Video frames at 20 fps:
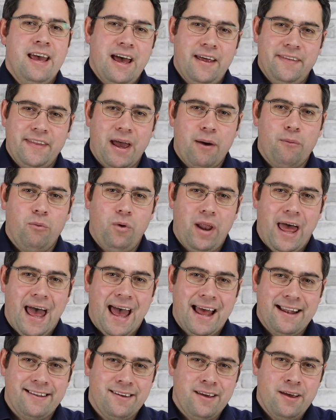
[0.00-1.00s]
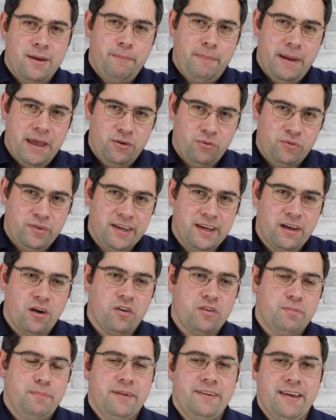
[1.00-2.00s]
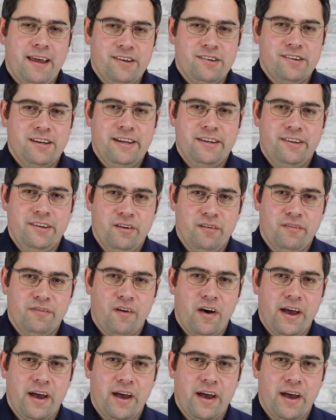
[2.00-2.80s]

and that will add penalty costs potentially to your